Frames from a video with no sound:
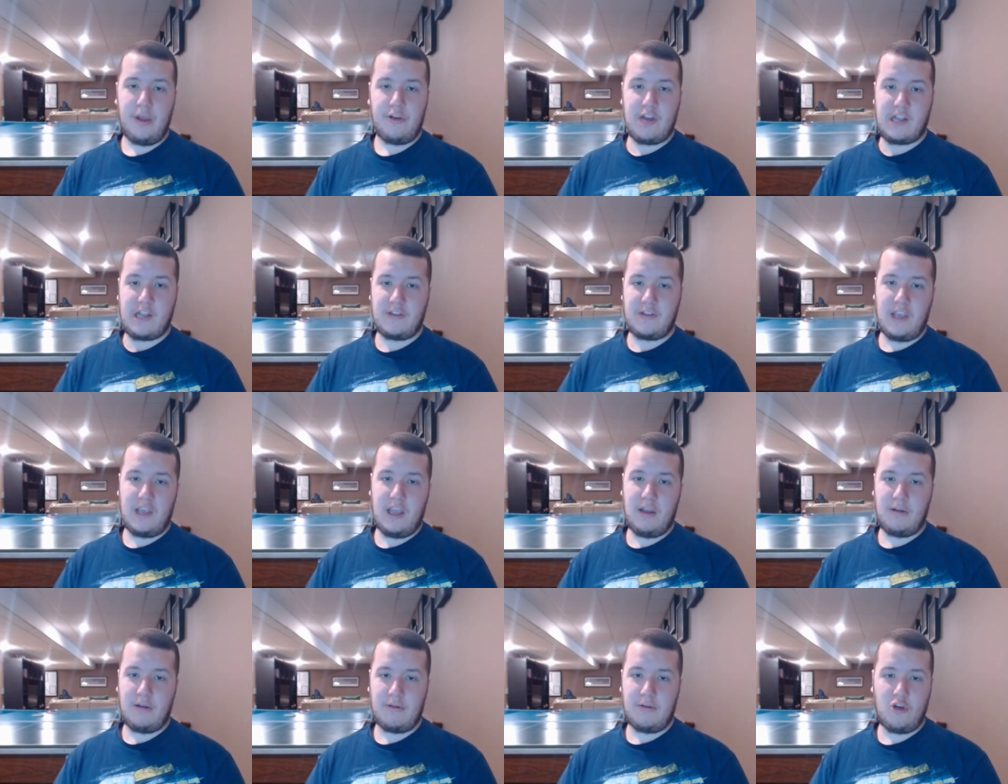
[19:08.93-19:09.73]
Jet
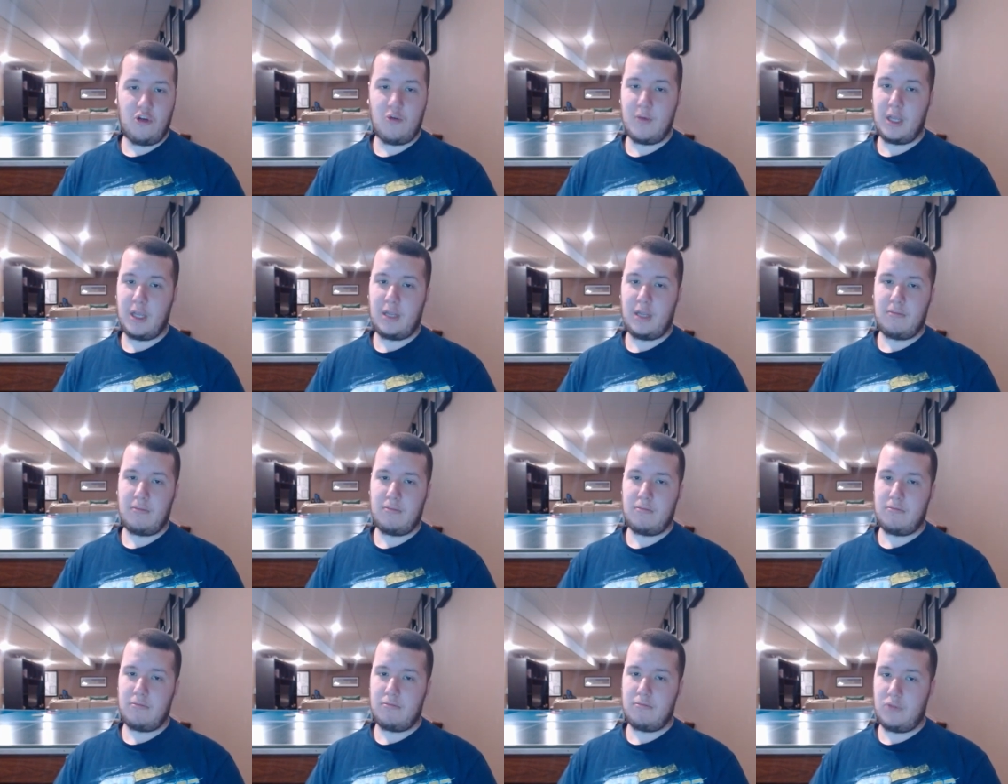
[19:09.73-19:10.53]
skiing, tubing,
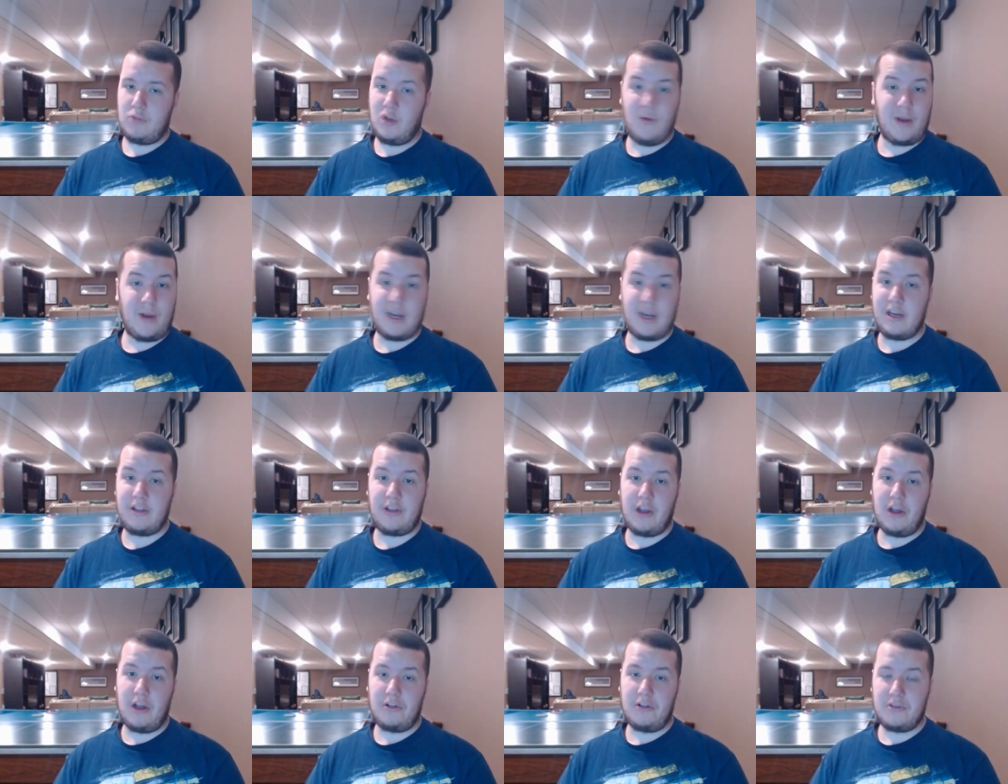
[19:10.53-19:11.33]
doing
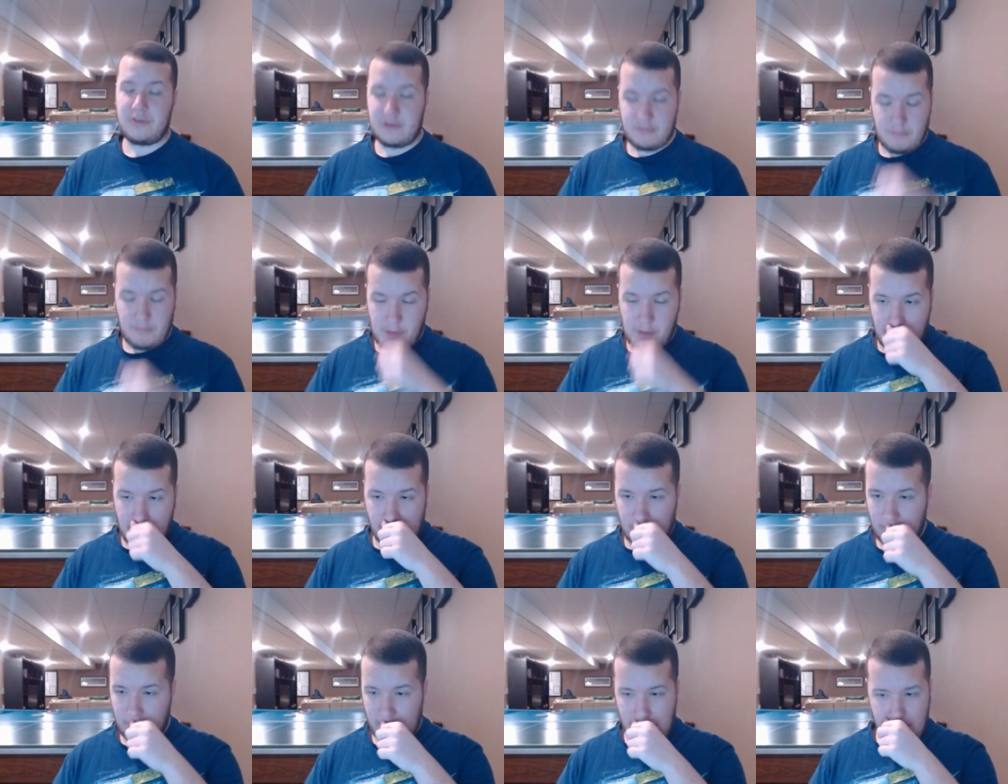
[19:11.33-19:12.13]
anything else
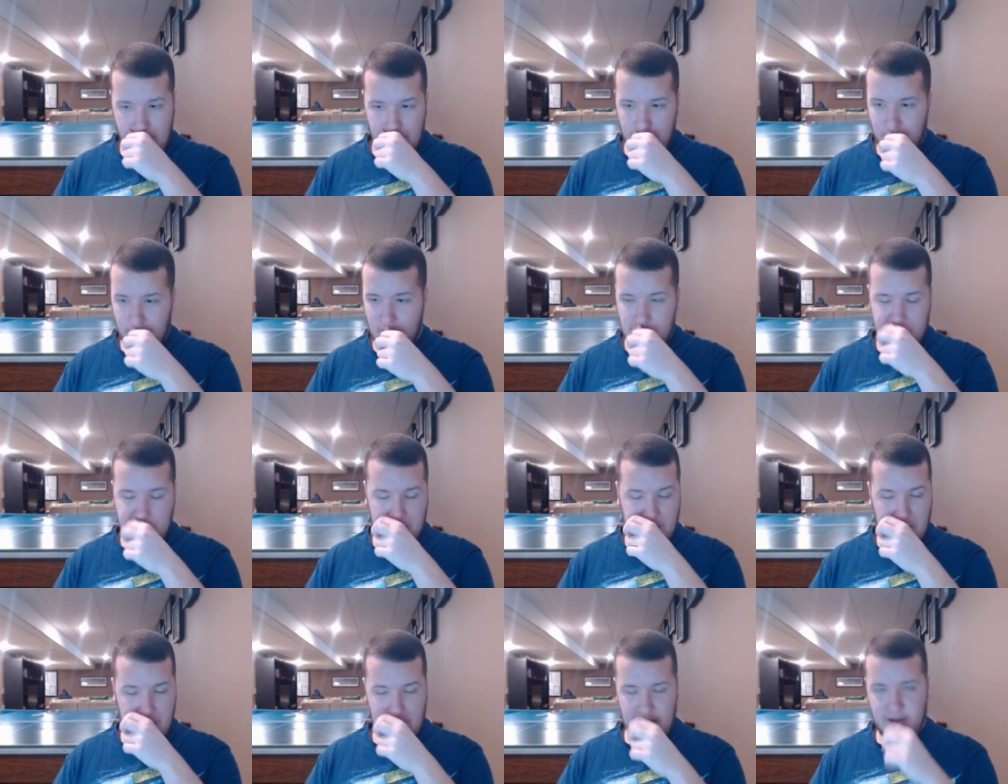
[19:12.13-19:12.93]
water related, water
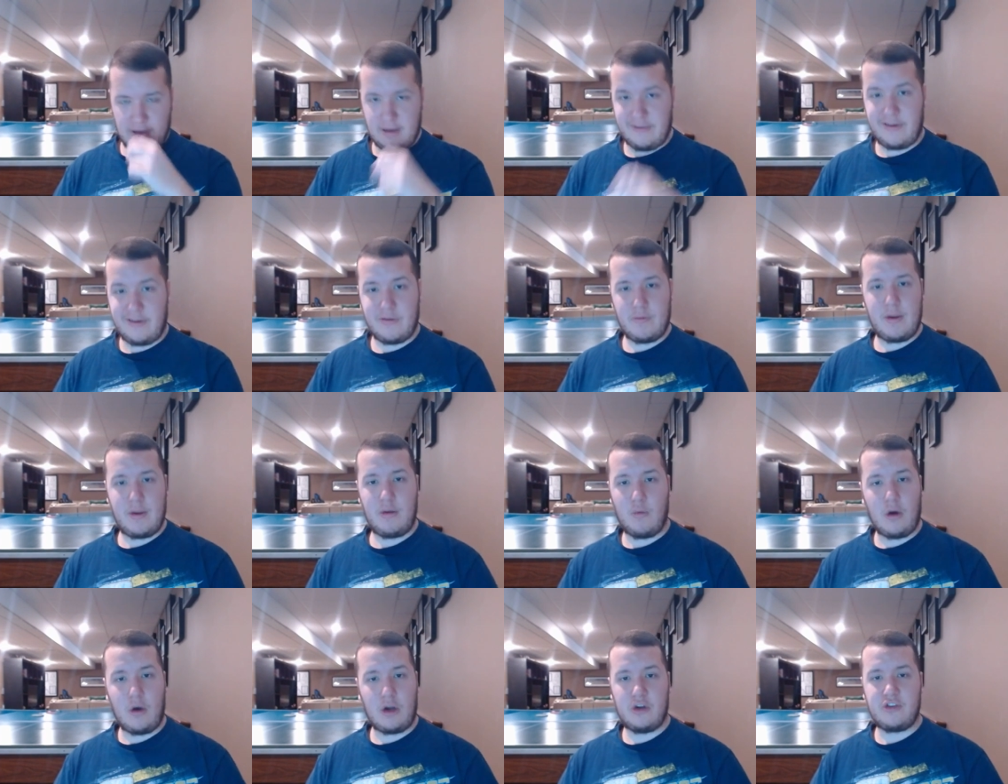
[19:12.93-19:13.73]
skiing. I've never
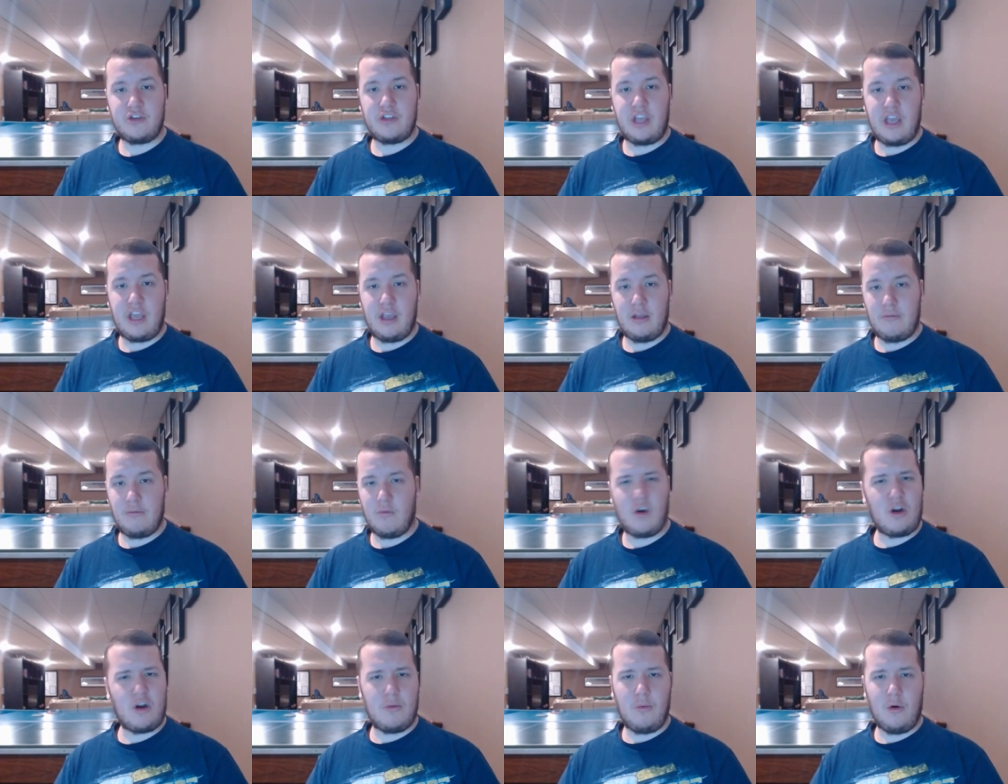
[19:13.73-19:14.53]
been water skiing,
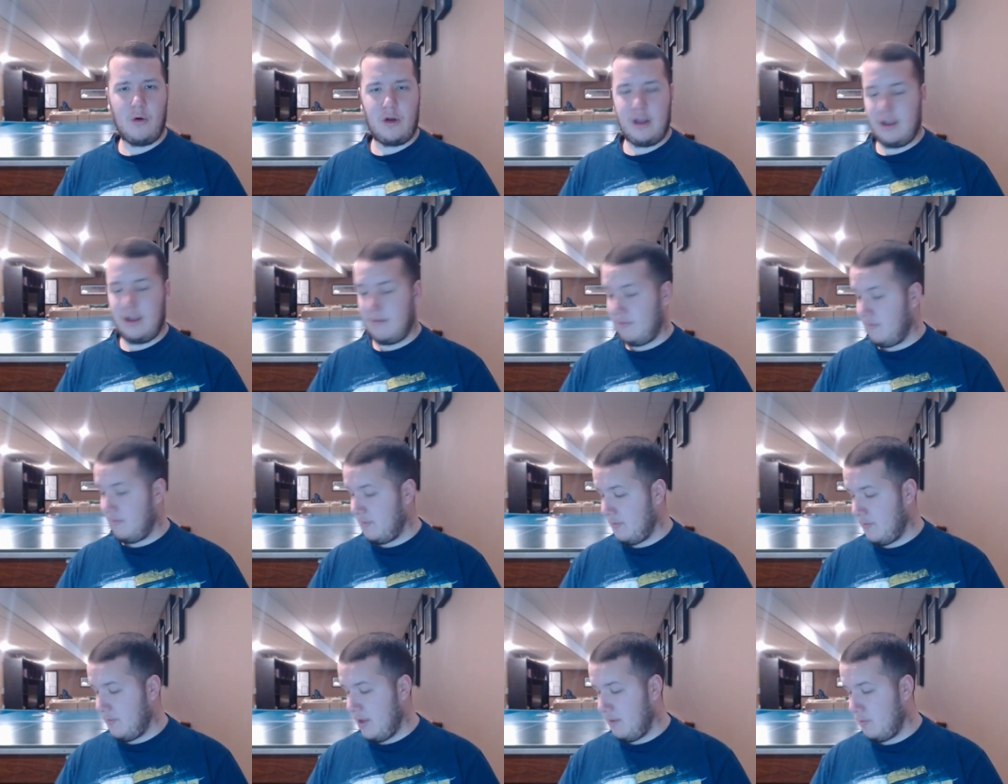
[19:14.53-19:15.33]
waterboarding. I've never
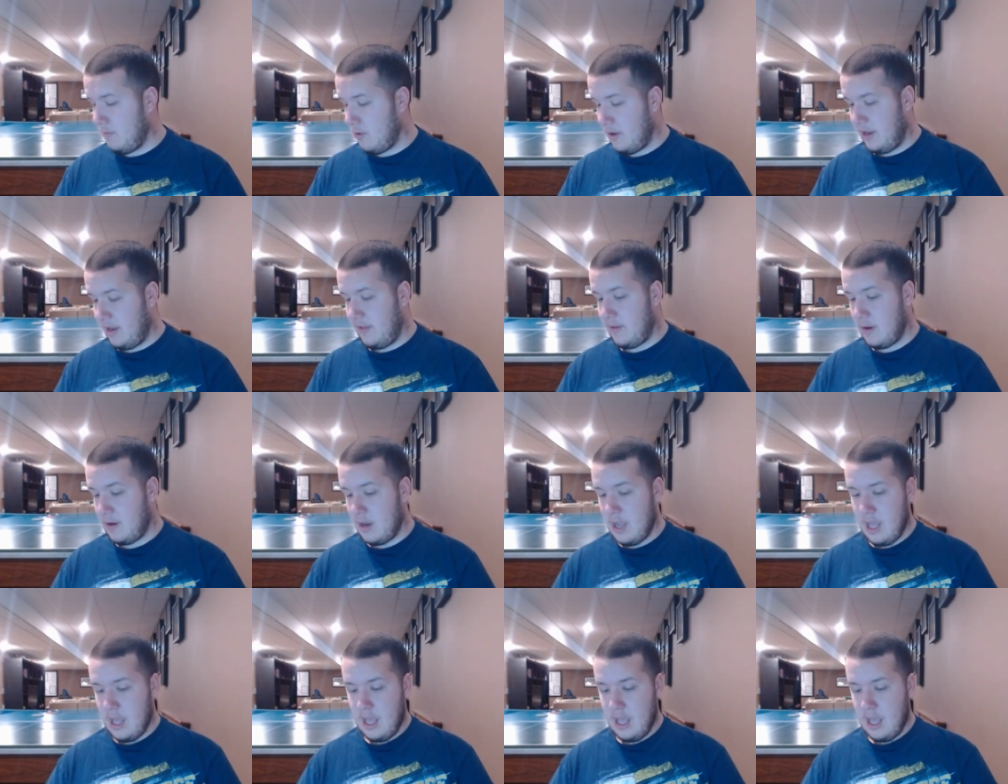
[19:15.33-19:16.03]
been wakeboarding either.